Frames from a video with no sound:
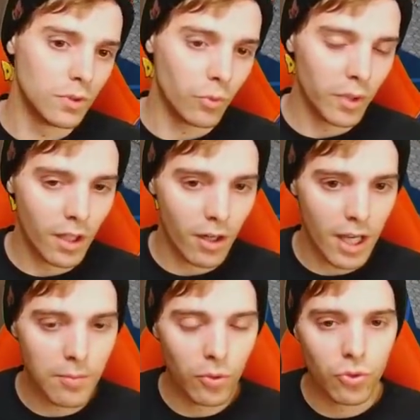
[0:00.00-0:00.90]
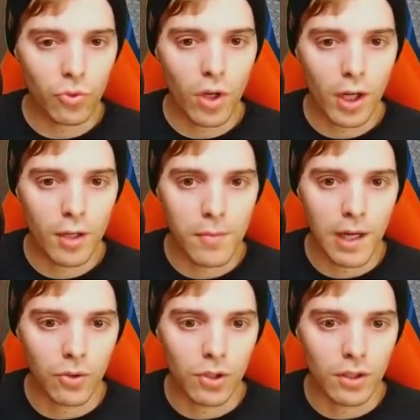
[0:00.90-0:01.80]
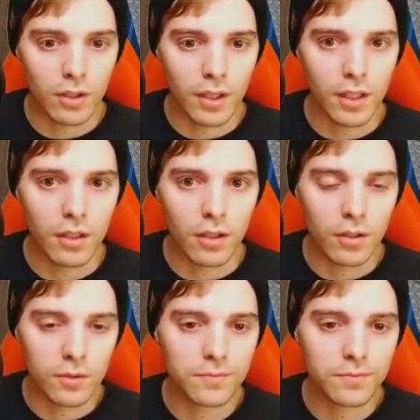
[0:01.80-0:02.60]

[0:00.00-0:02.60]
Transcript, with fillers: we are able to knock him out later.